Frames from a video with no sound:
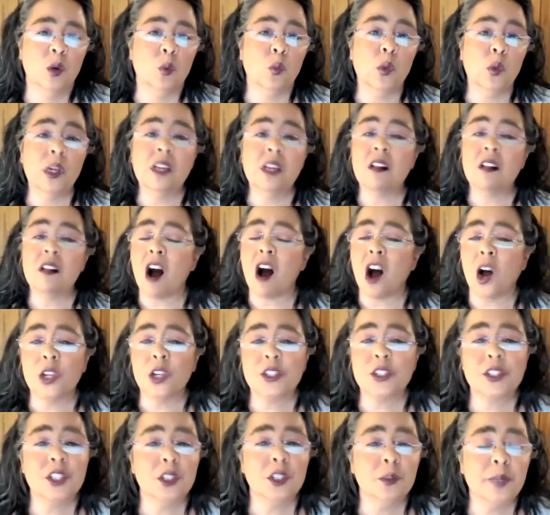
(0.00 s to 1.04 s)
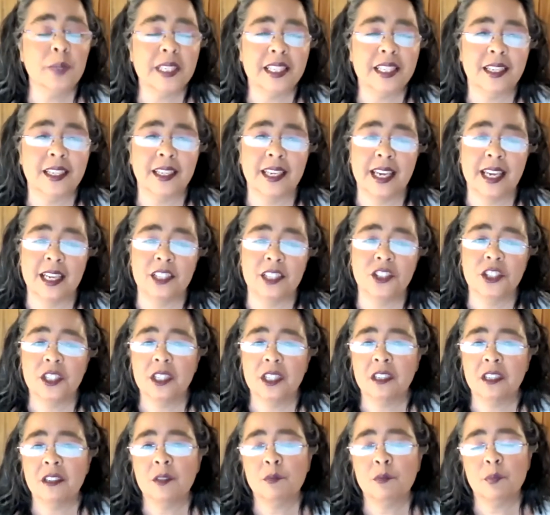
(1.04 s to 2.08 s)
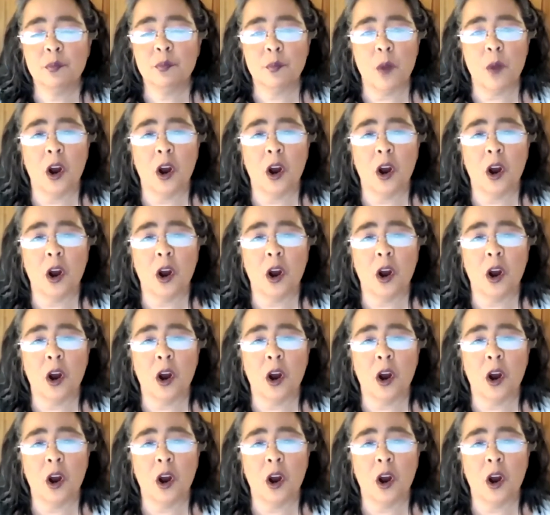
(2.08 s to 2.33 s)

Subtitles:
We'll also be engaging